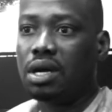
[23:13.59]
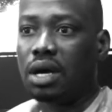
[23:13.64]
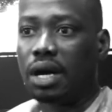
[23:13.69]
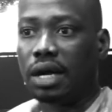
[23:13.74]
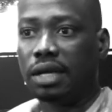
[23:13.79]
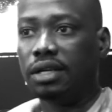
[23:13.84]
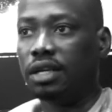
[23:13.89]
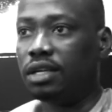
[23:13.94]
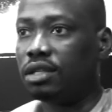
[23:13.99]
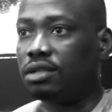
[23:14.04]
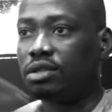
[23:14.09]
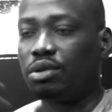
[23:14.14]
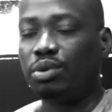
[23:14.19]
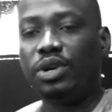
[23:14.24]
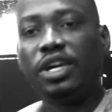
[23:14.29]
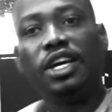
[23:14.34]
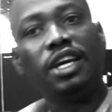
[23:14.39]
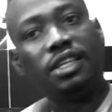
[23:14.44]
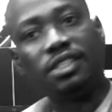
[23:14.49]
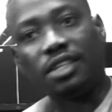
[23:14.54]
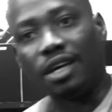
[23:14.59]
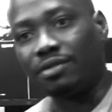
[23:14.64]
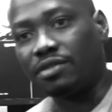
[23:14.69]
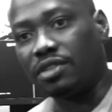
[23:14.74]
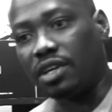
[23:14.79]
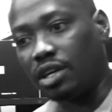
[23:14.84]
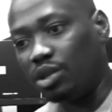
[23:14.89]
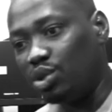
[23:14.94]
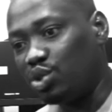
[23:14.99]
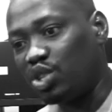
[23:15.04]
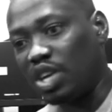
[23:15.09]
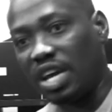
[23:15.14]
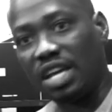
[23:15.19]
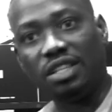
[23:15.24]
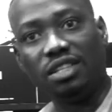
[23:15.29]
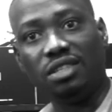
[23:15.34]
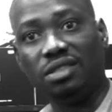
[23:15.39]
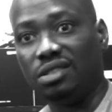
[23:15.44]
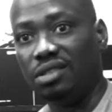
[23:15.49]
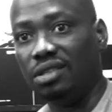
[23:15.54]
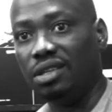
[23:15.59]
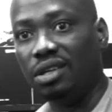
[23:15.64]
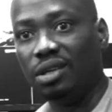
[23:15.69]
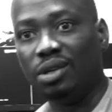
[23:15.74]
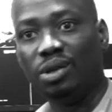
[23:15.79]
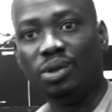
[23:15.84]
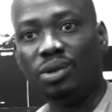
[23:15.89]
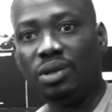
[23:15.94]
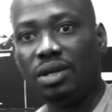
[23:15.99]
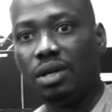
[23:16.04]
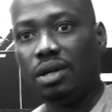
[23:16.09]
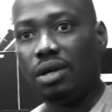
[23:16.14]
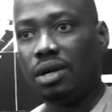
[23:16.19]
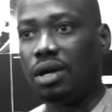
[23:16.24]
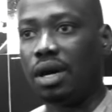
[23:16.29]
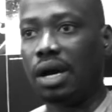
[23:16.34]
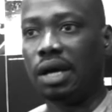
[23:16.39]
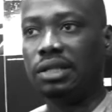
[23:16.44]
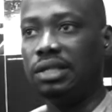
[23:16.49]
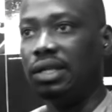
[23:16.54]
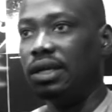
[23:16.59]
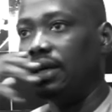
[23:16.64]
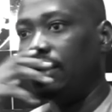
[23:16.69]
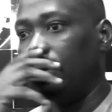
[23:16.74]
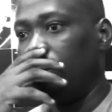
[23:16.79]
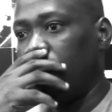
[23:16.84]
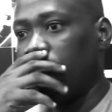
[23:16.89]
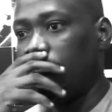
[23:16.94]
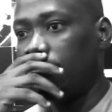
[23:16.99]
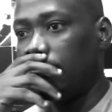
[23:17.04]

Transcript: And then 3 years after, you signed this deal. And then,